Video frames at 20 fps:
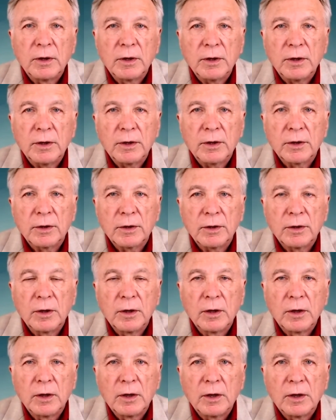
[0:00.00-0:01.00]
in
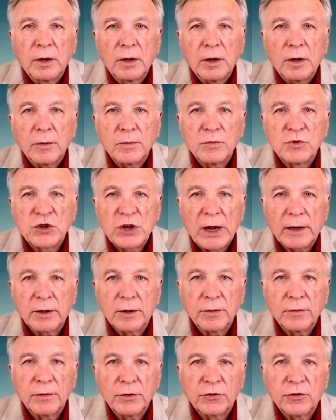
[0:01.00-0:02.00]

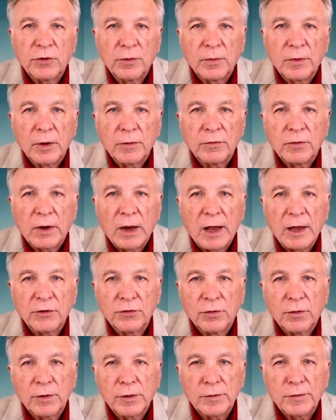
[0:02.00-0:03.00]
Objectivism, the
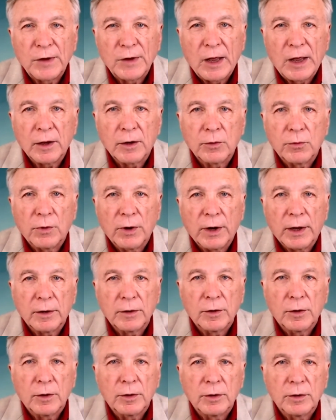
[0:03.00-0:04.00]
Philosophy of Ayn
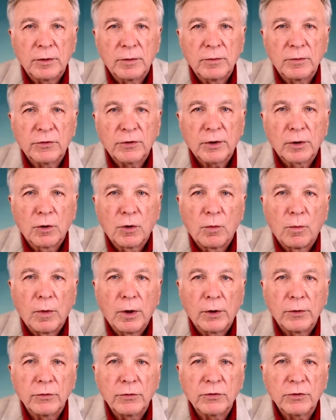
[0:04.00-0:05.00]
Rand, the single
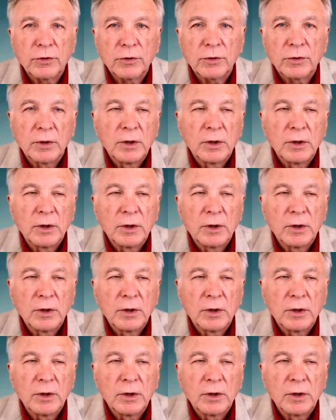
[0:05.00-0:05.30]
most